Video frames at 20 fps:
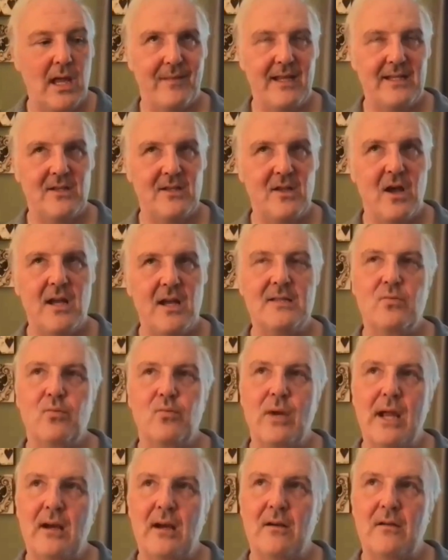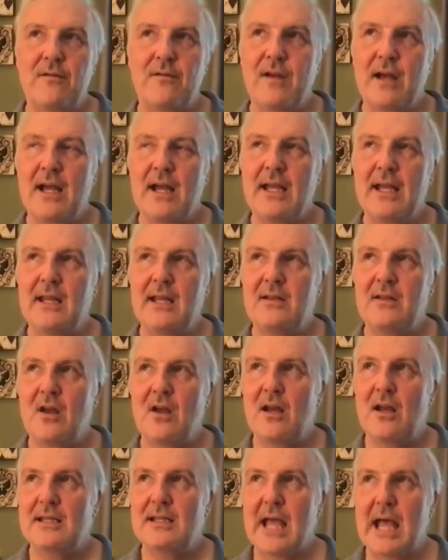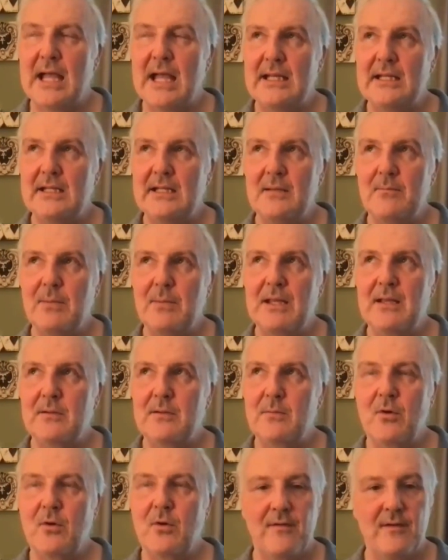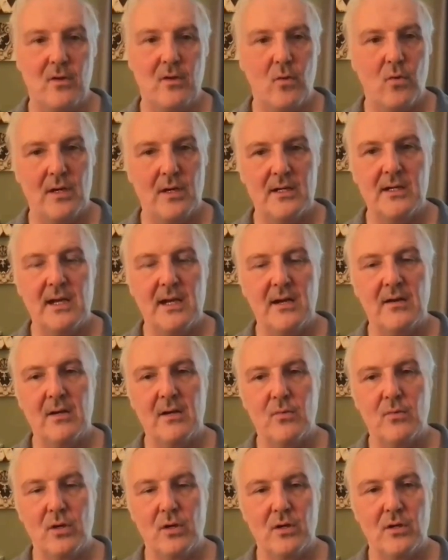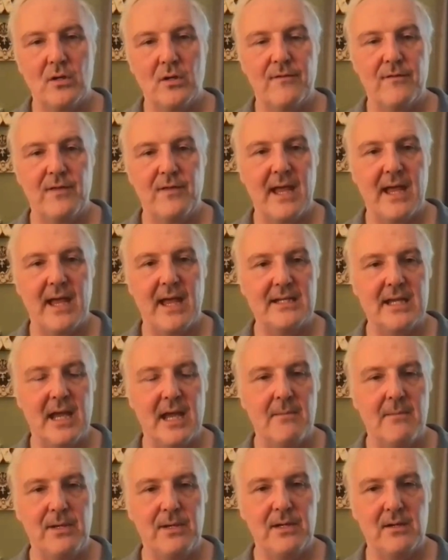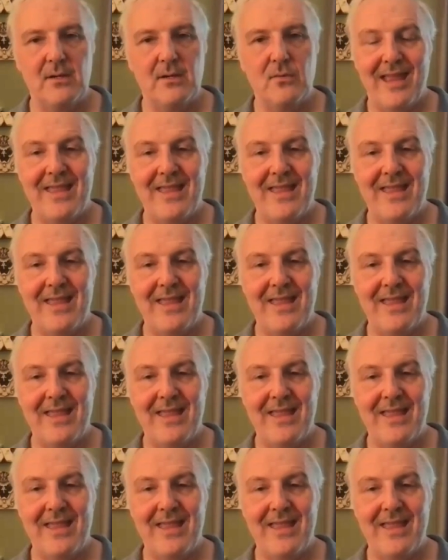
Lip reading: it's not as rarefied and not as heightened. It becomes more of an ordinary world for that time period.